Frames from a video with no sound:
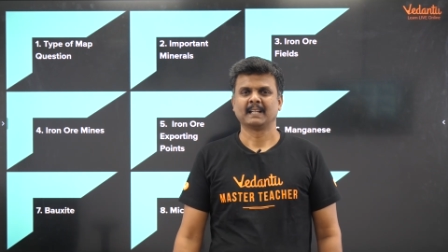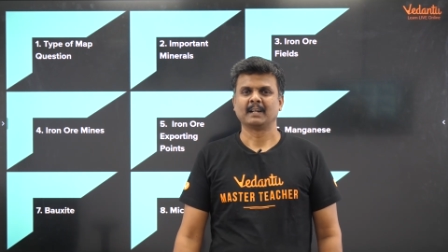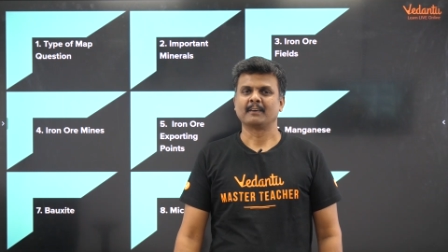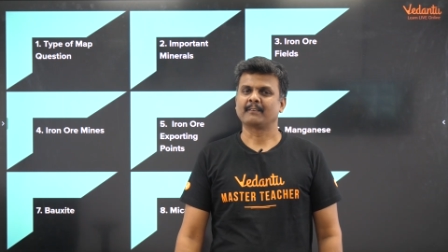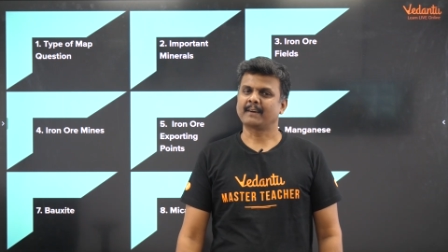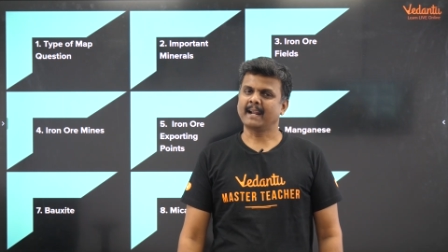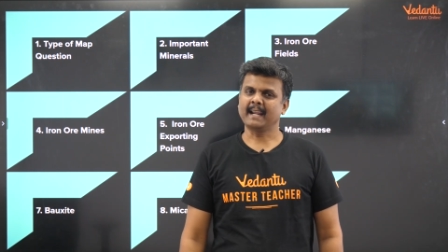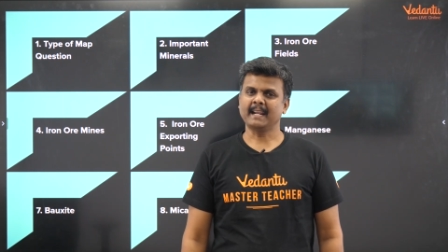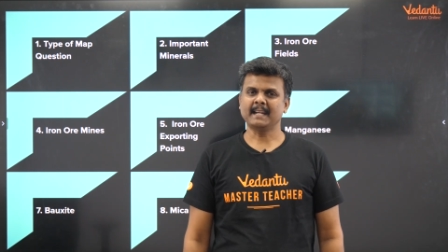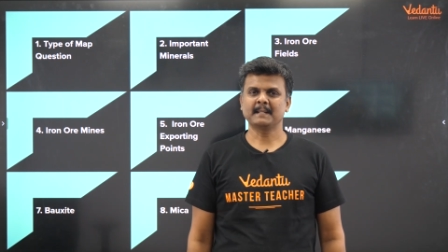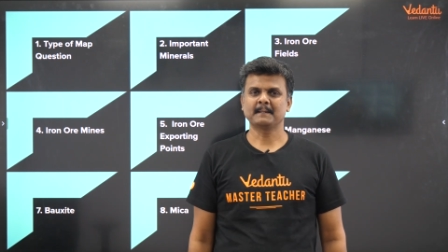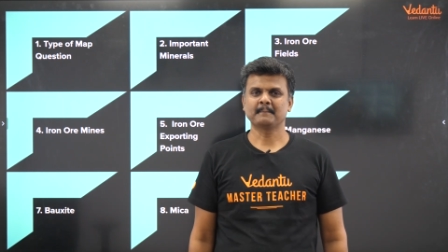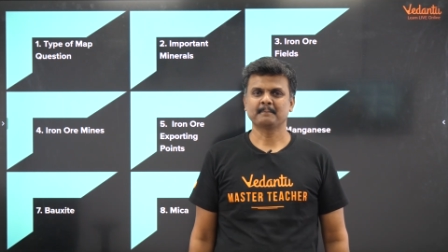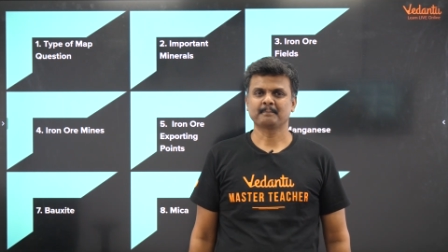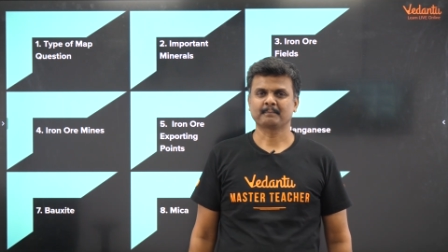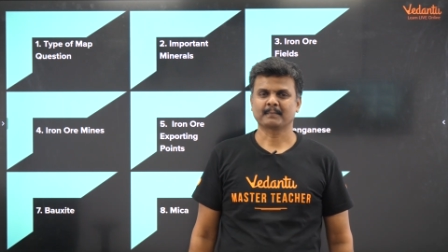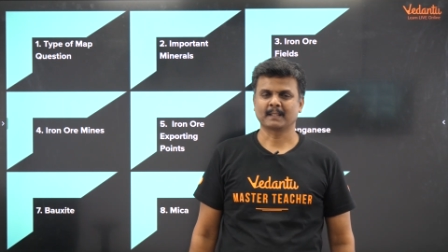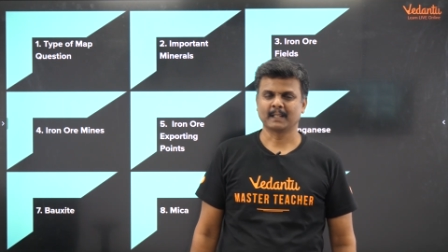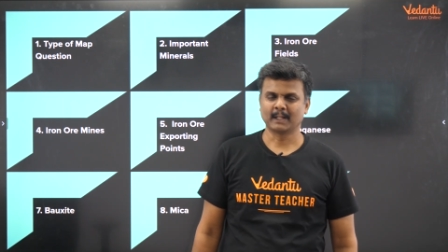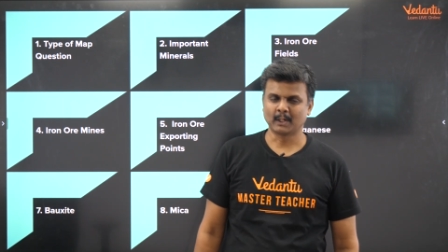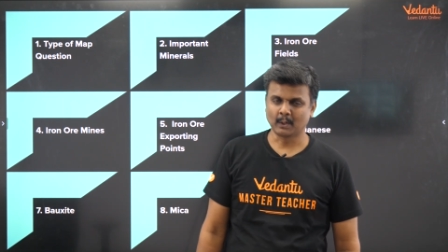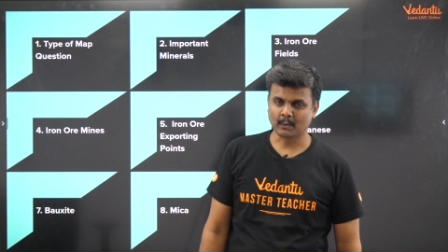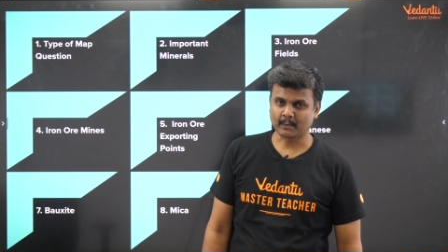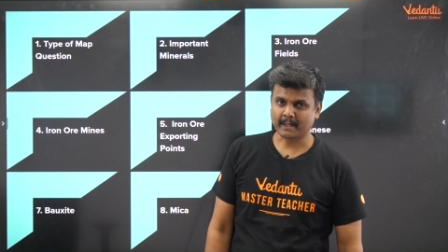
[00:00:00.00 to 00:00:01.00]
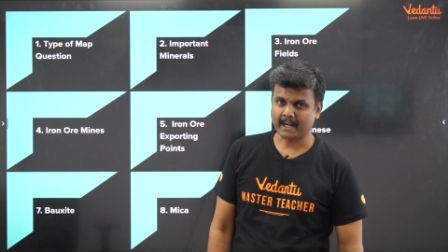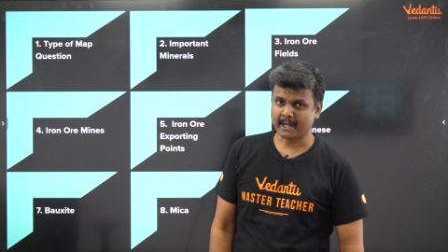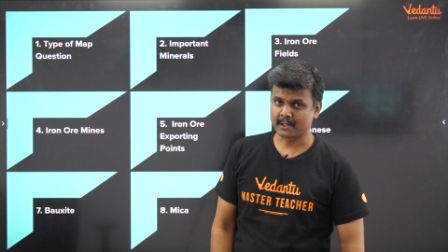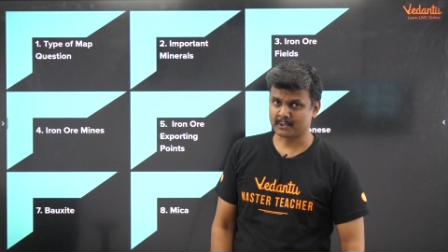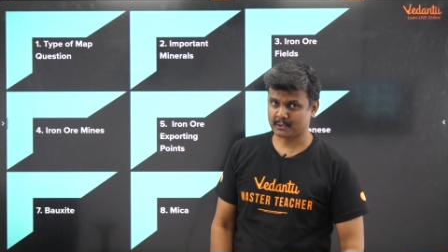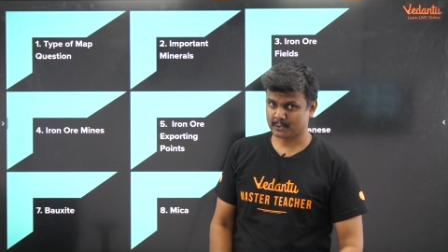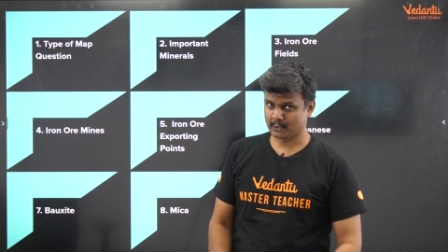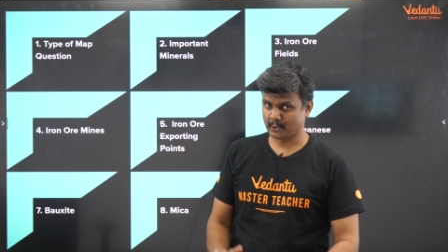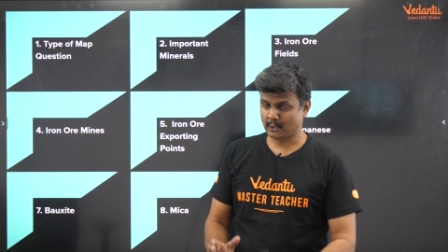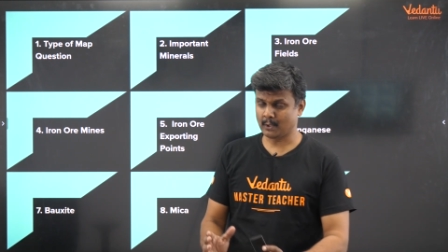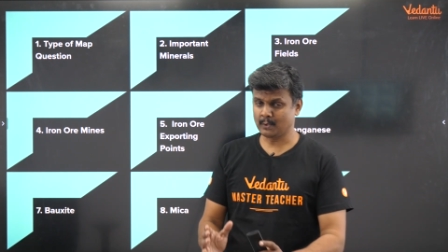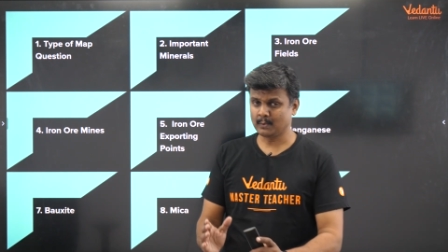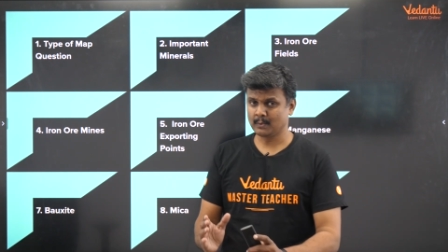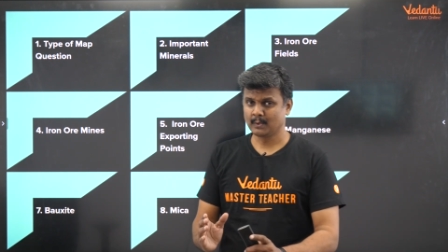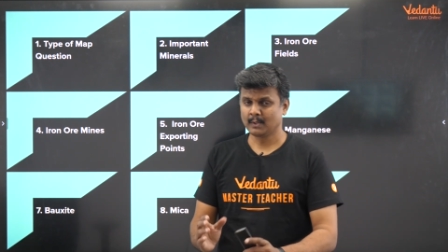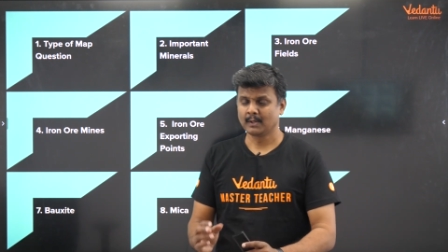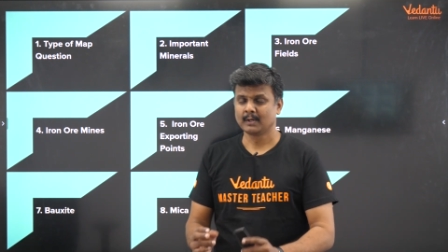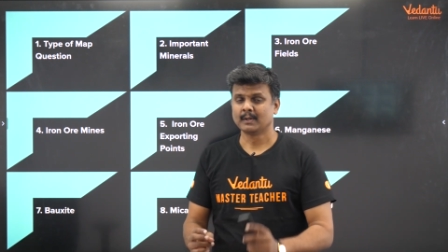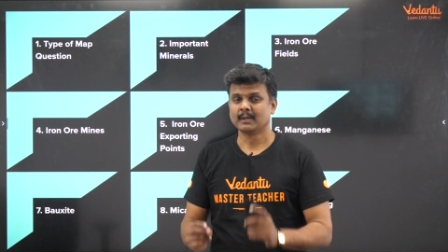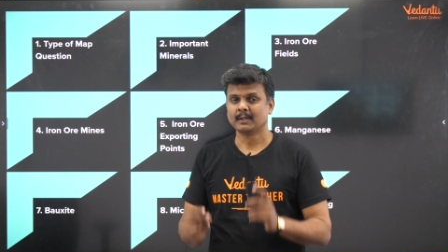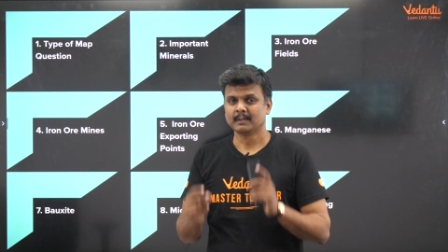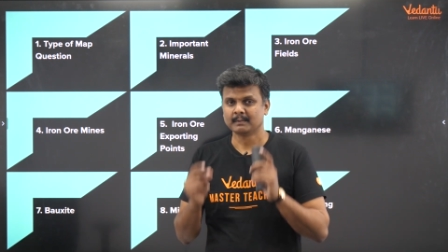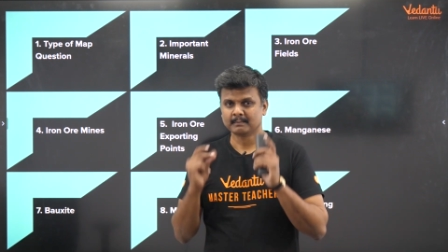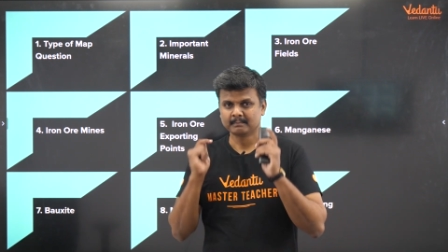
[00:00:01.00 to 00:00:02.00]
right? Okay, so
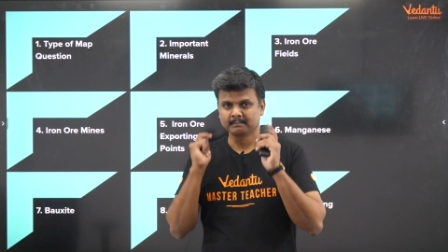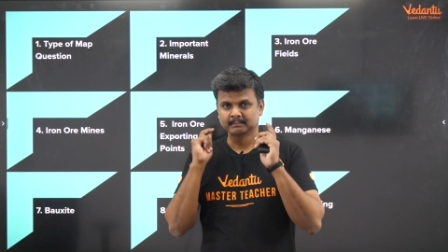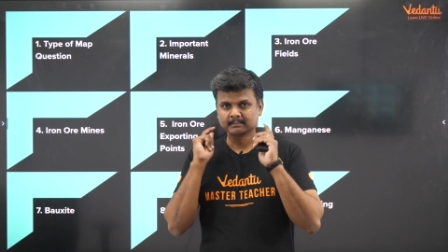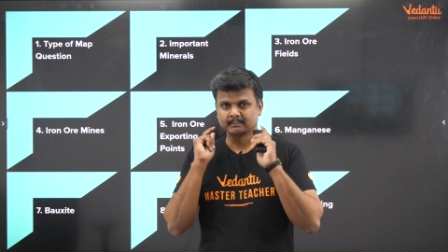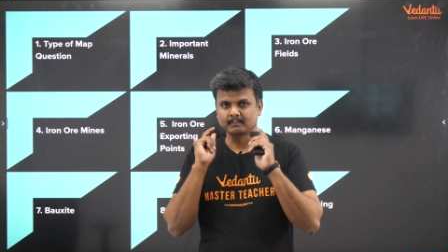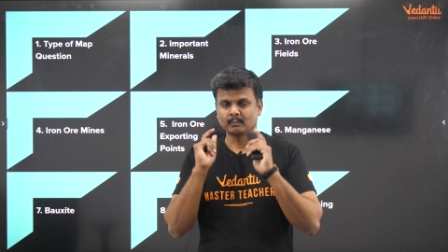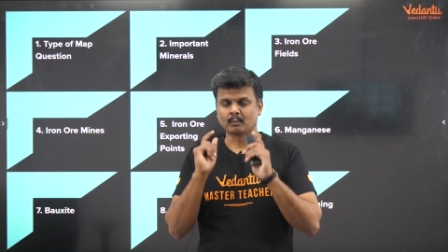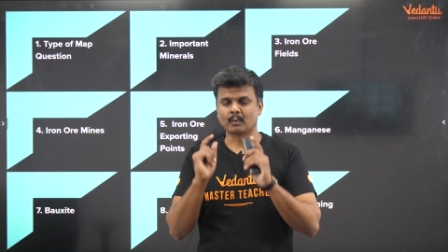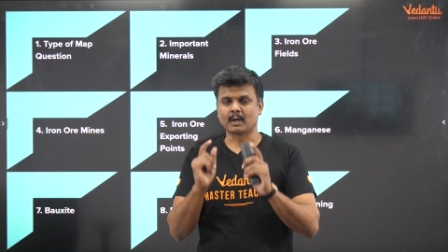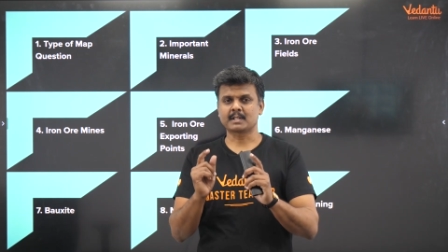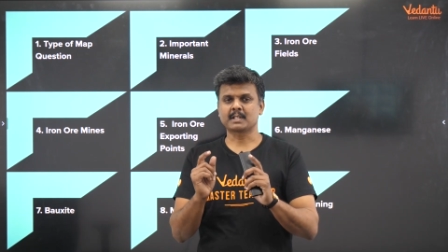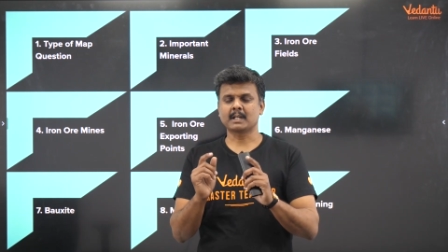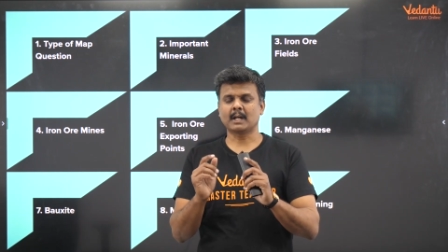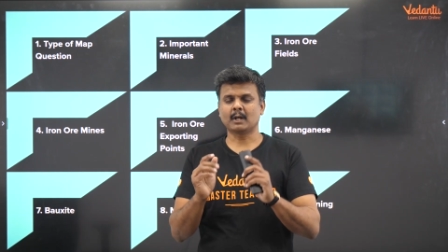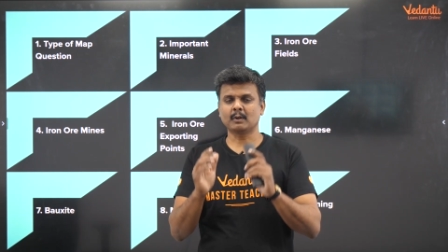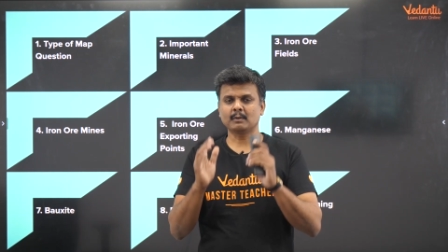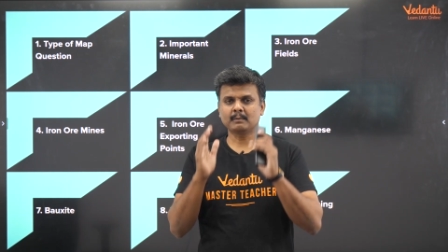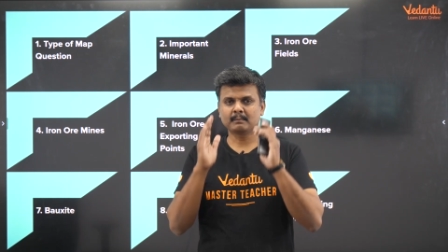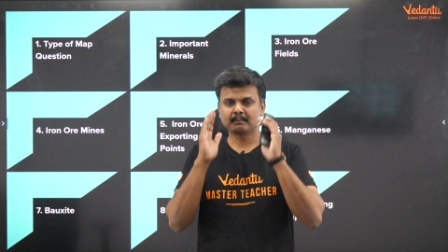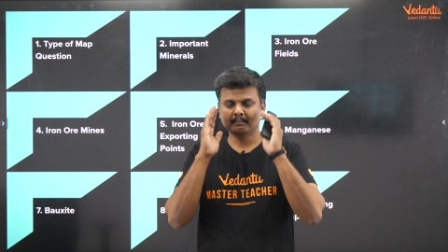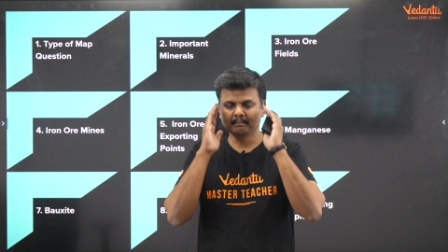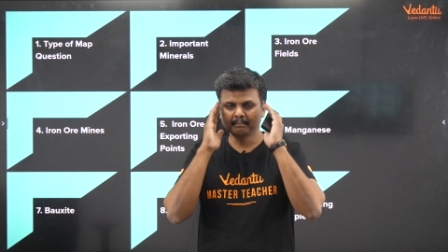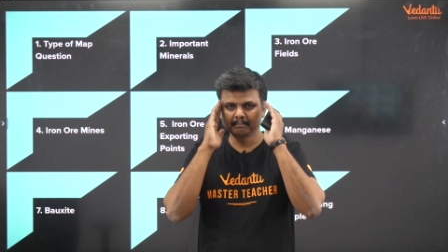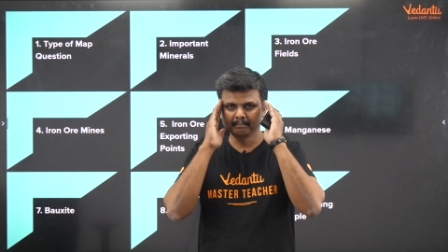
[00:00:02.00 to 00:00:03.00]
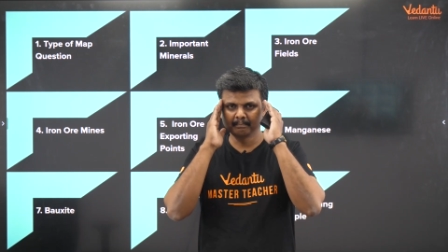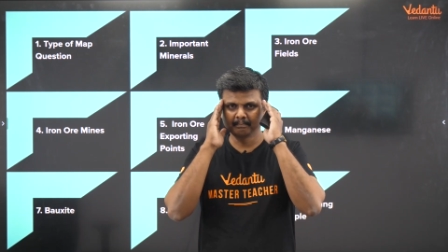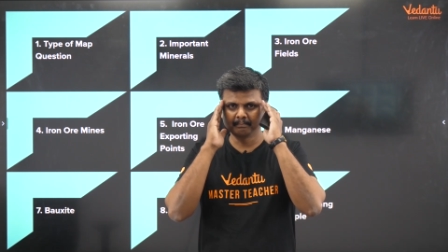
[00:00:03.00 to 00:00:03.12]
watch out,